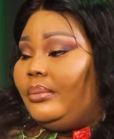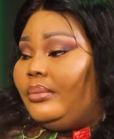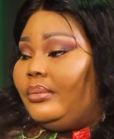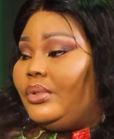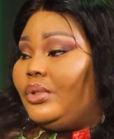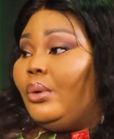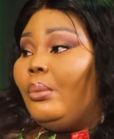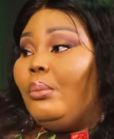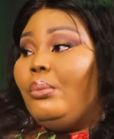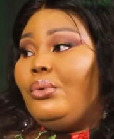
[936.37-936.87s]

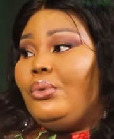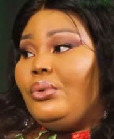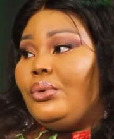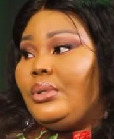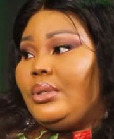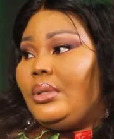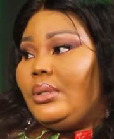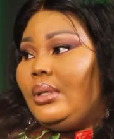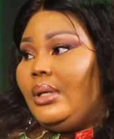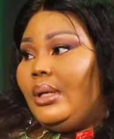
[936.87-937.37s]
some
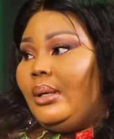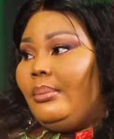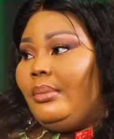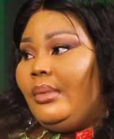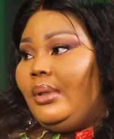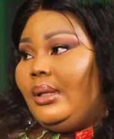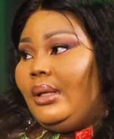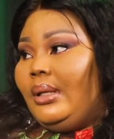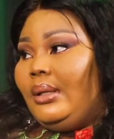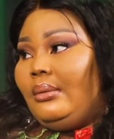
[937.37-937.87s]
books
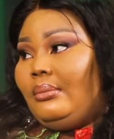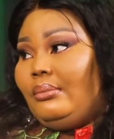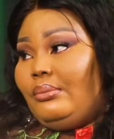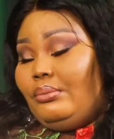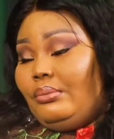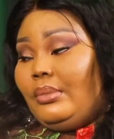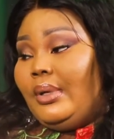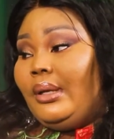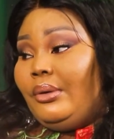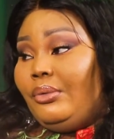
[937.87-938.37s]

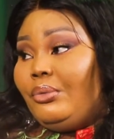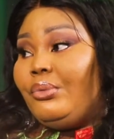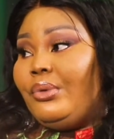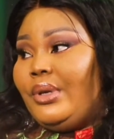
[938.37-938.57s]
and